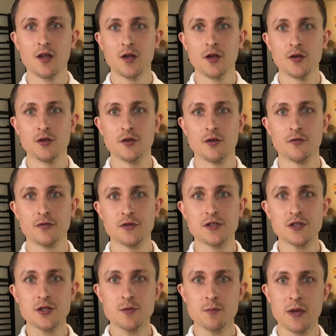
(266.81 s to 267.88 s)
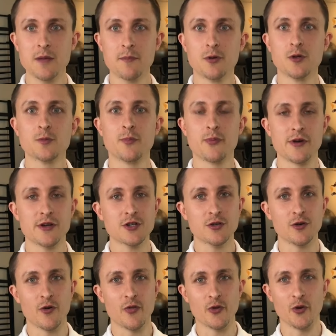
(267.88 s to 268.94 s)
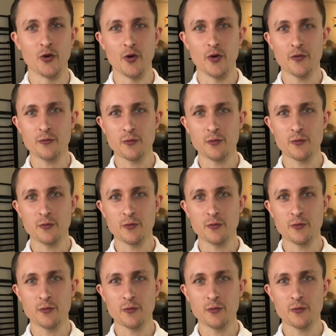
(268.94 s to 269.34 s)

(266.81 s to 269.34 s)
your physician may put pressure on the nerve